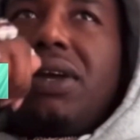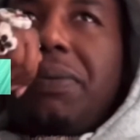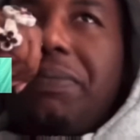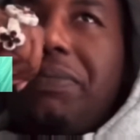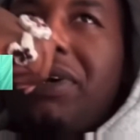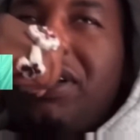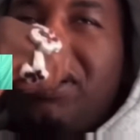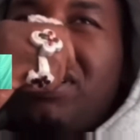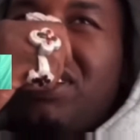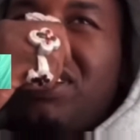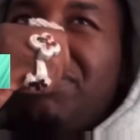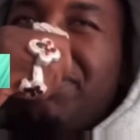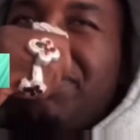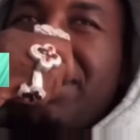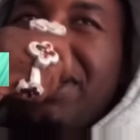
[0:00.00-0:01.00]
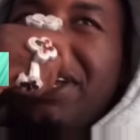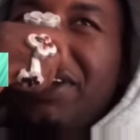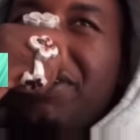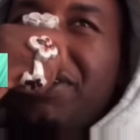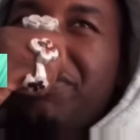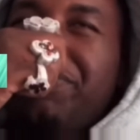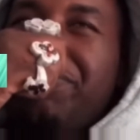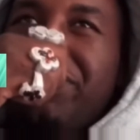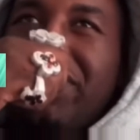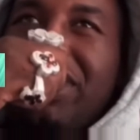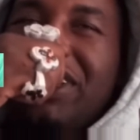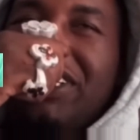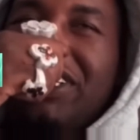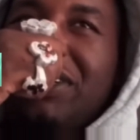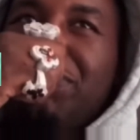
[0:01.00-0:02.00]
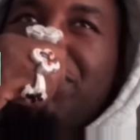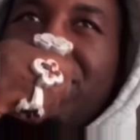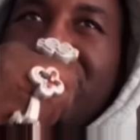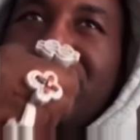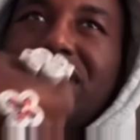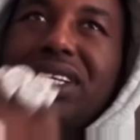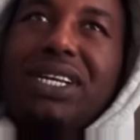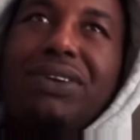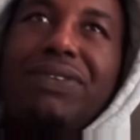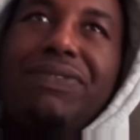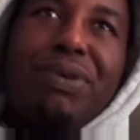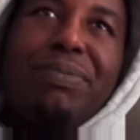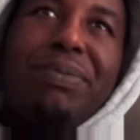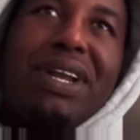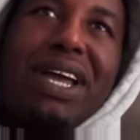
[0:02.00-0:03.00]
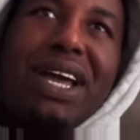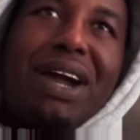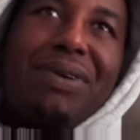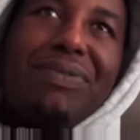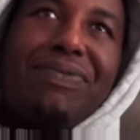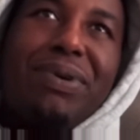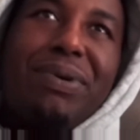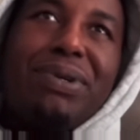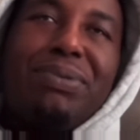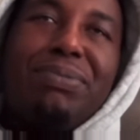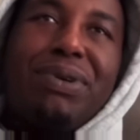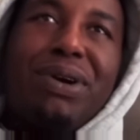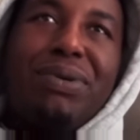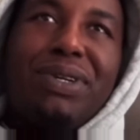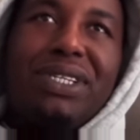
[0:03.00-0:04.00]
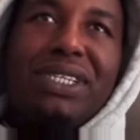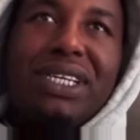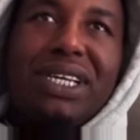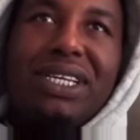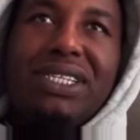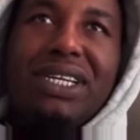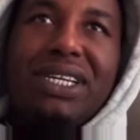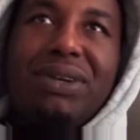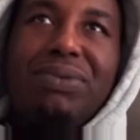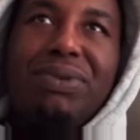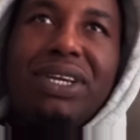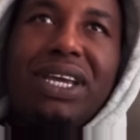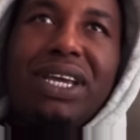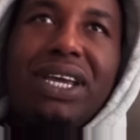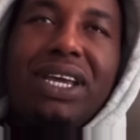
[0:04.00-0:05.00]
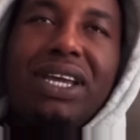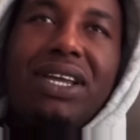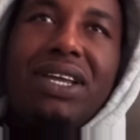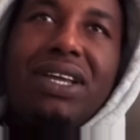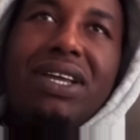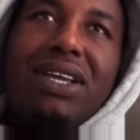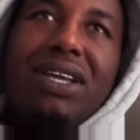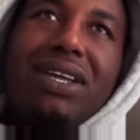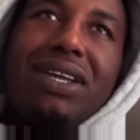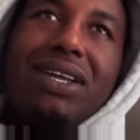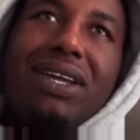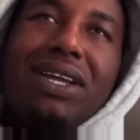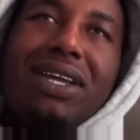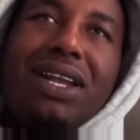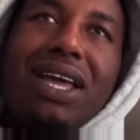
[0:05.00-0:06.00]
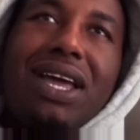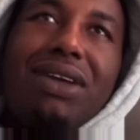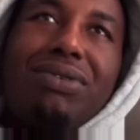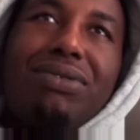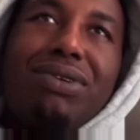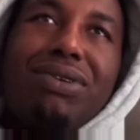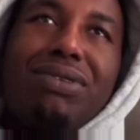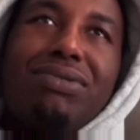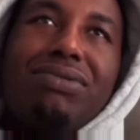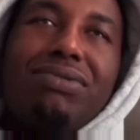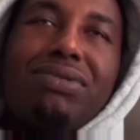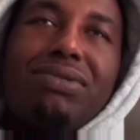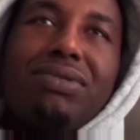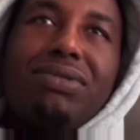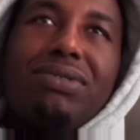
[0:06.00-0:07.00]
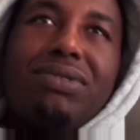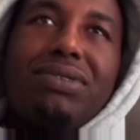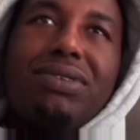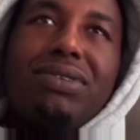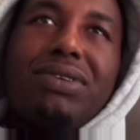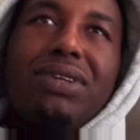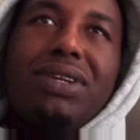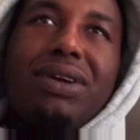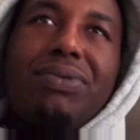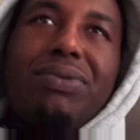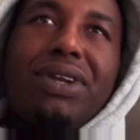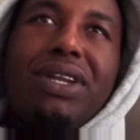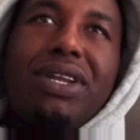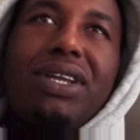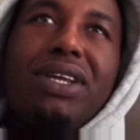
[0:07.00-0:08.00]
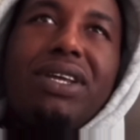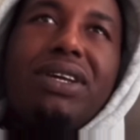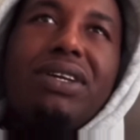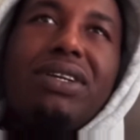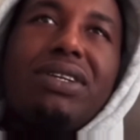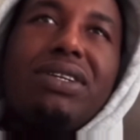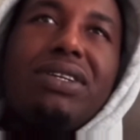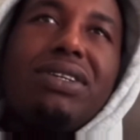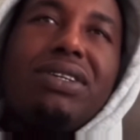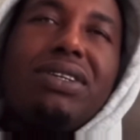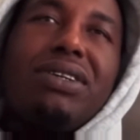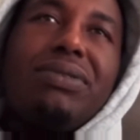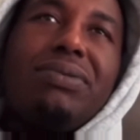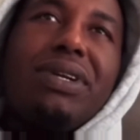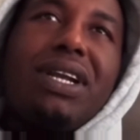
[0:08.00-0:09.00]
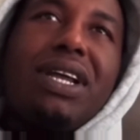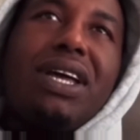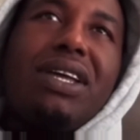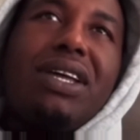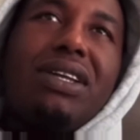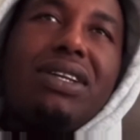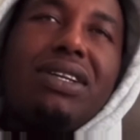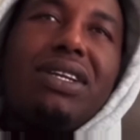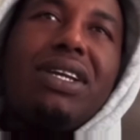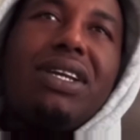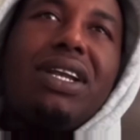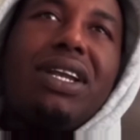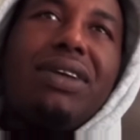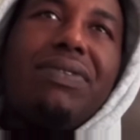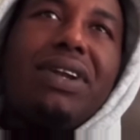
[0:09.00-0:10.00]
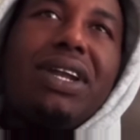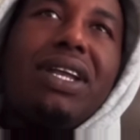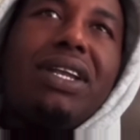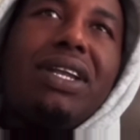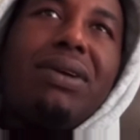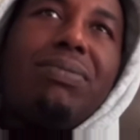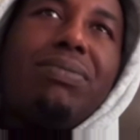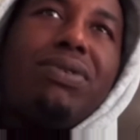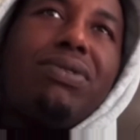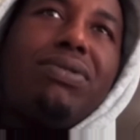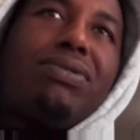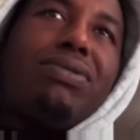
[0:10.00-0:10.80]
But man, niggas, brother still fucking like, I was folding them, boy. We see each other, we yeah. And like, you know, that what it is. But like, nigga living like that, bro.